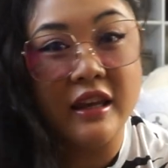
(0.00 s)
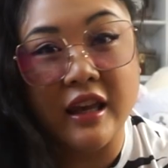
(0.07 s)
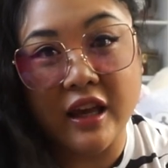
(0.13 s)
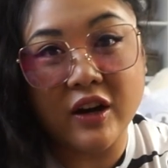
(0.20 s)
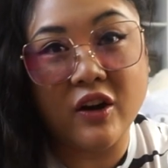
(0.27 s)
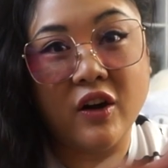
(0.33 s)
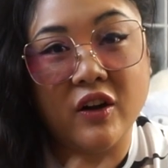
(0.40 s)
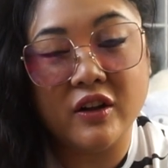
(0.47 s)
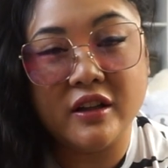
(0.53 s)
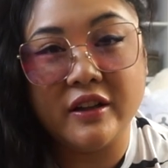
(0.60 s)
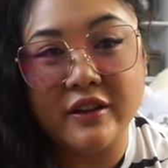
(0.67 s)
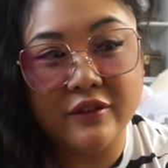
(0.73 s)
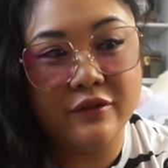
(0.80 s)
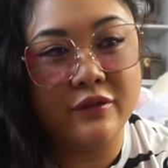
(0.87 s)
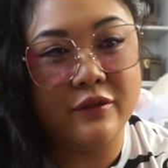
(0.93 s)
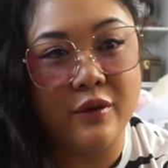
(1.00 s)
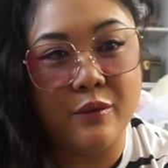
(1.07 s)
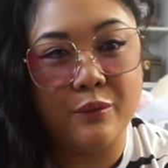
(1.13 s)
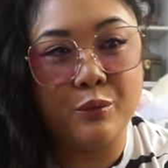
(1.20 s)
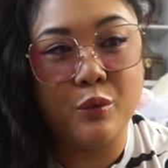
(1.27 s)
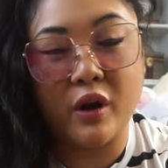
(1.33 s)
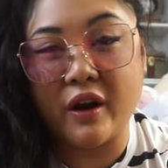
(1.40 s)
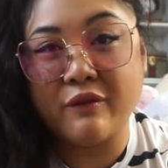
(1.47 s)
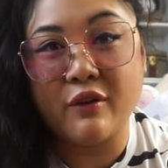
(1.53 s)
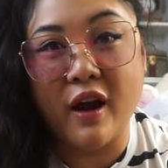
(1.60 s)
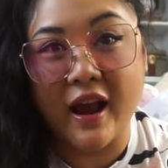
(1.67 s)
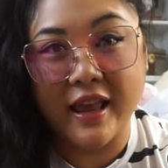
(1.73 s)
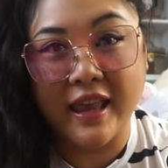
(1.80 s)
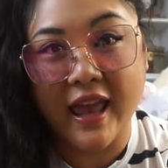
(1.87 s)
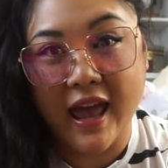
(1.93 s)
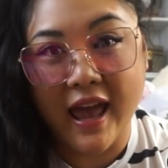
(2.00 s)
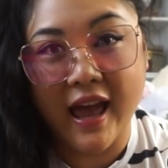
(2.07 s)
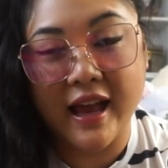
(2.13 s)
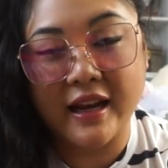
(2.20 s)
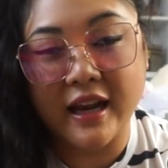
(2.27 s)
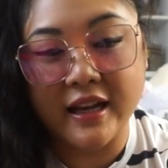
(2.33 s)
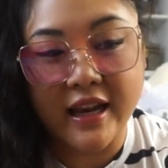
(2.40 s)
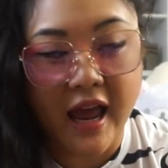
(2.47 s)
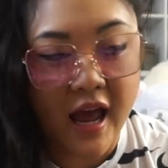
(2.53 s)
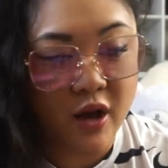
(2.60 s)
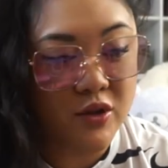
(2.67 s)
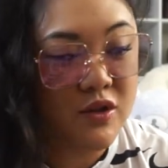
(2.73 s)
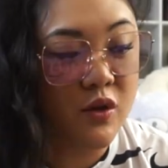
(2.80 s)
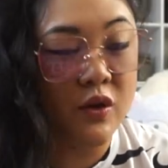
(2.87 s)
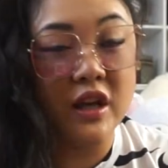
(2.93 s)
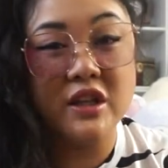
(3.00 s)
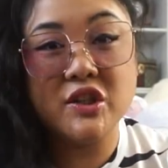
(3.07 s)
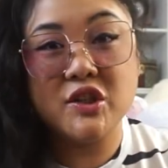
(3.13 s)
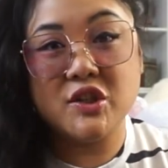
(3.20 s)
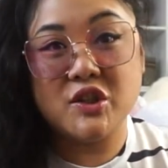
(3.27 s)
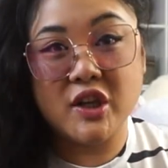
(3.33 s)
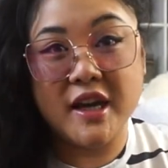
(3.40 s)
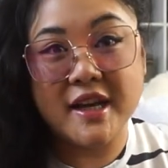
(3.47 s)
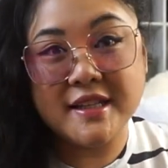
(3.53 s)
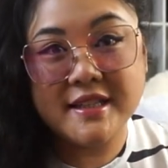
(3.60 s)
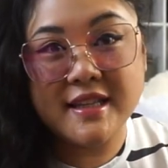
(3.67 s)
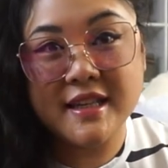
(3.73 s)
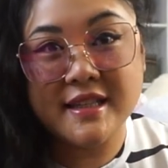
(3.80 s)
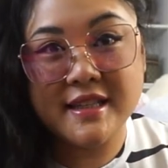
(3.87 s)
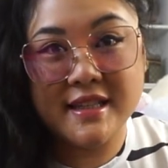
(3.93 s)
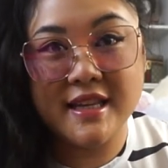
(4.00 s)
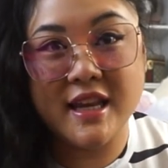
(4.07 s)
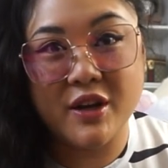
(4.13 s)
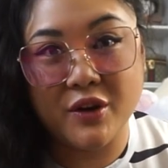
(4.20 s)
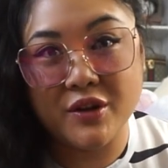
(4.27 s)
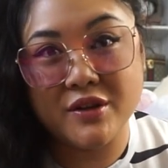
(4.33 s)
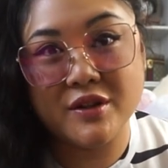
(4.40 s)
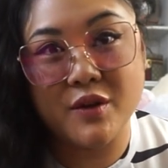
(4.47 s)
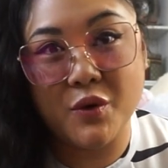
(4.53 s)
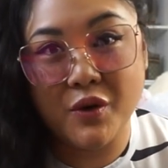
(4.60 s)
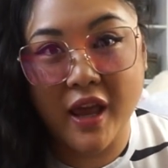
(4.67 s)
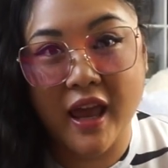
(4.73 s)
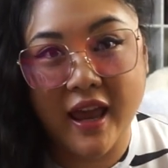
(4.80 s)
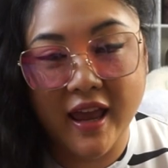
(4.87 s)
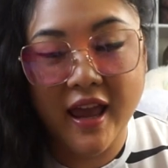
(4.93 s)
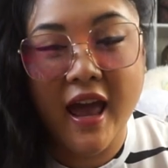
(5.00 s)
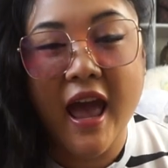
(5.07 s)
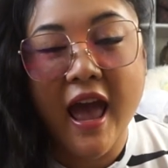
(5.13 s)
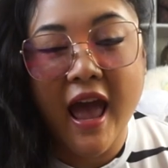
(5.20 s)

get all of whatever I can now. So it's just sneakers, okay?